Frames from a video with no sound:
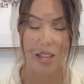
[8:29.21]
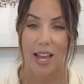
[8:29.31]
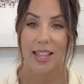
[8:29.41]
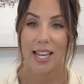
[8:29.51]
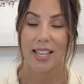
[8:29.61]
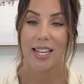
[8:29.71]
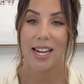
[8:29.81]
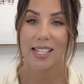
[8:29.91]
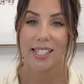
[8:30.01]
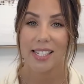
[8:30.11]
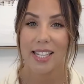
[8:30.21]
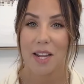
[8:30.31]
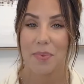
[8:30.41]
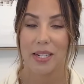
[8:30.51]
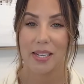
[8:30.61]
So, and then the next thing that
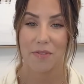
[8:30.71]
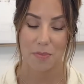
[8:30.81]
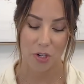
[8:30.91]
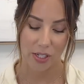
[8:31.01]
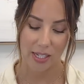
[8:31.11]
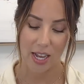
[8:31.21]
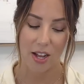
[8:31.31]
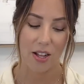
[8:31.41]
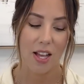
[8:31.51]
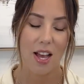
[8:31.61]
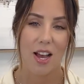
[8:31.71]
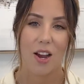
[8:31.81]
I picked up from her sale